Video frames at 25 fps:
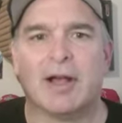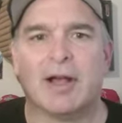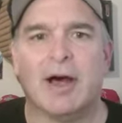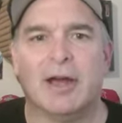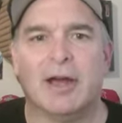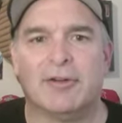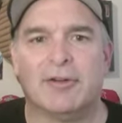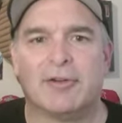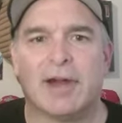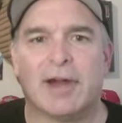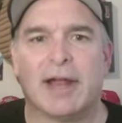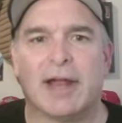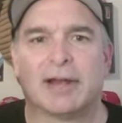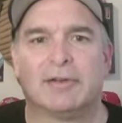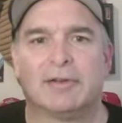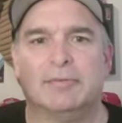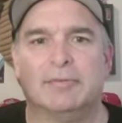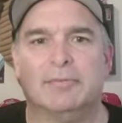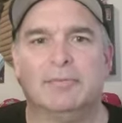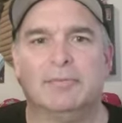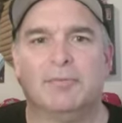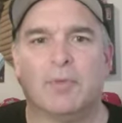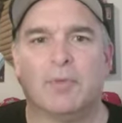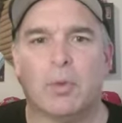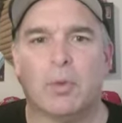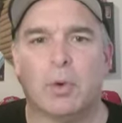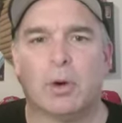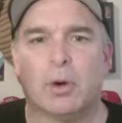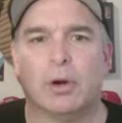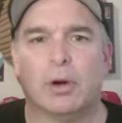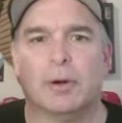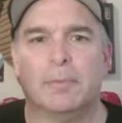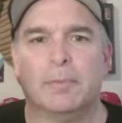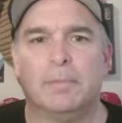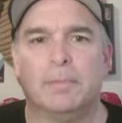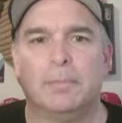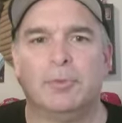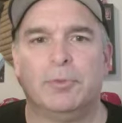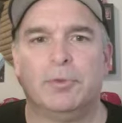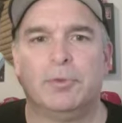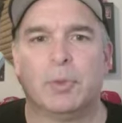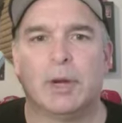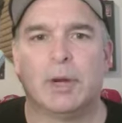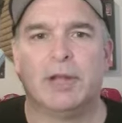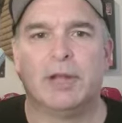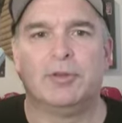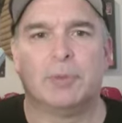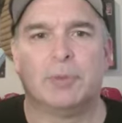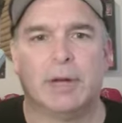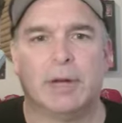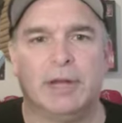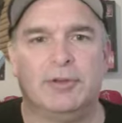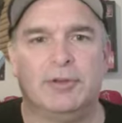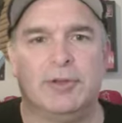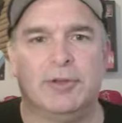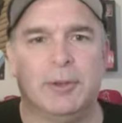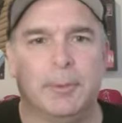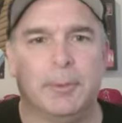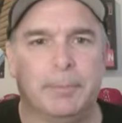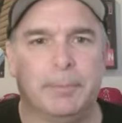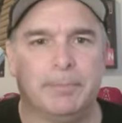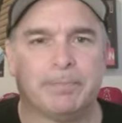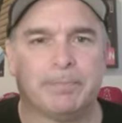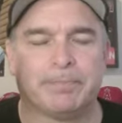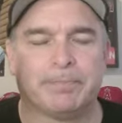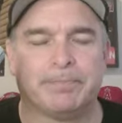contract for 2022.